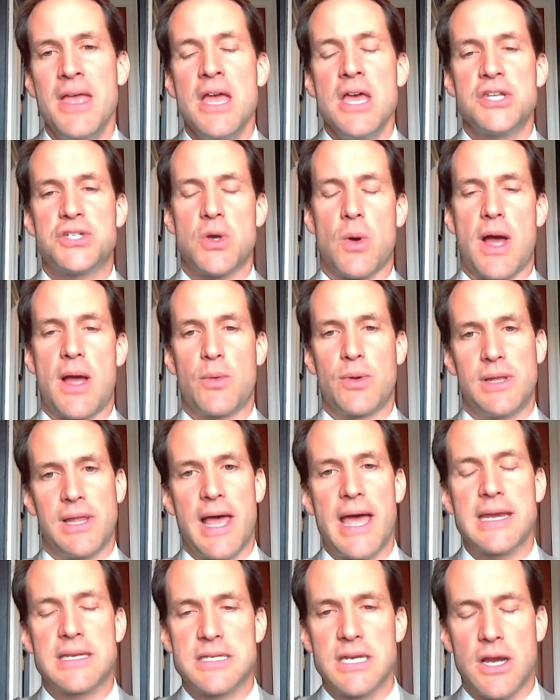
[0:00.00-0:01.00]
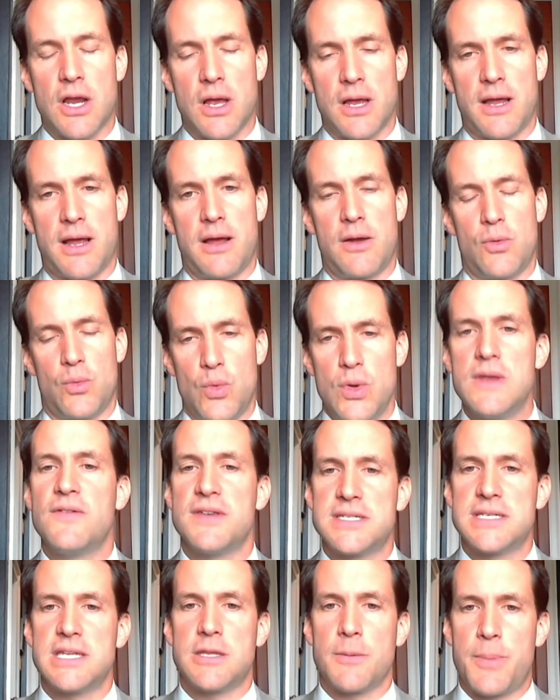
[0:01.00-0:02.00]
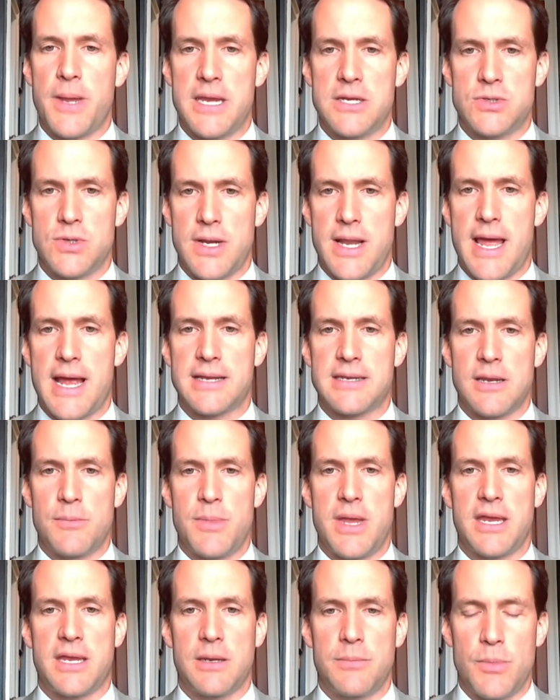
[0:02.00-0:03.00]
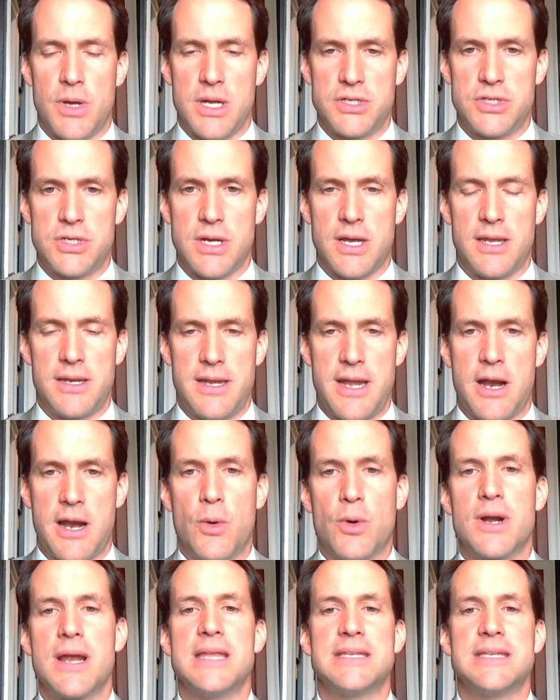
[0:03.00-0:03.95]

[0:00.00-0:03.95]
So I would like to revisit the Patriot Act and make it much narrower.